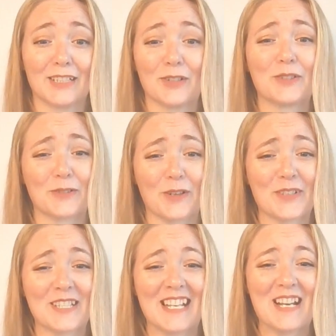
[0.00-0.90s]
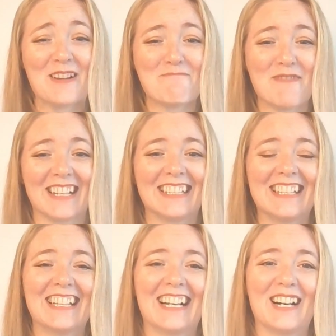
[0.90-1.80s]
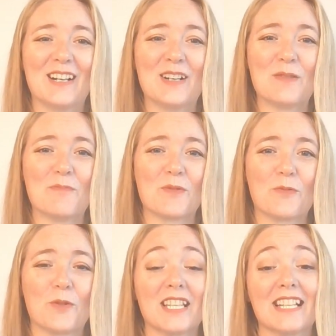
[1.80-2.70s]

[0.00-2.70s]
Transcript: I know, gross, but what